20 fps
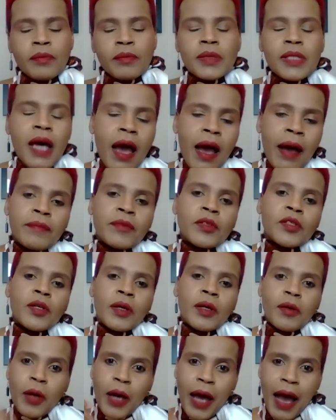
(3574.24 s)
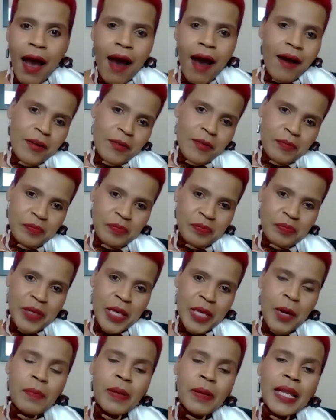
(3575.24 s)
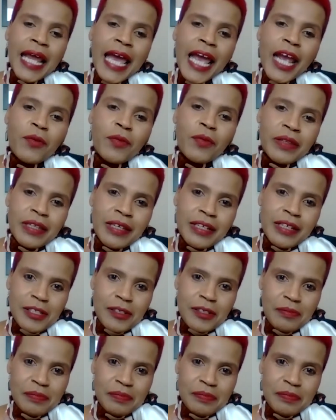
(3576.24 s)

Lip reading: time to play with it.